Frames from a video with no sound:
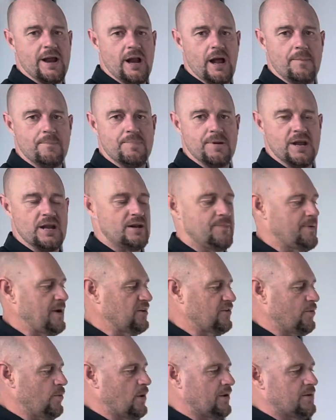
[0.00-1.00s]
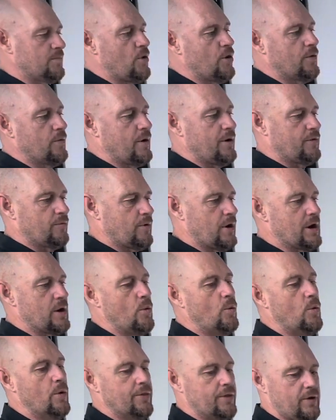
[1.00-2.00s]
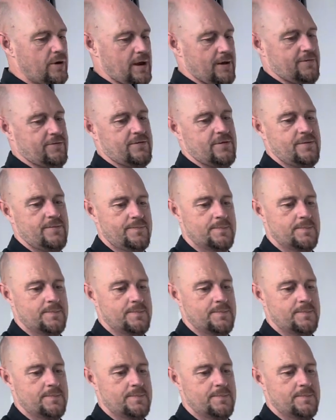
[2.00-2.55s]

not be, depends if you want the motor on the right or the left.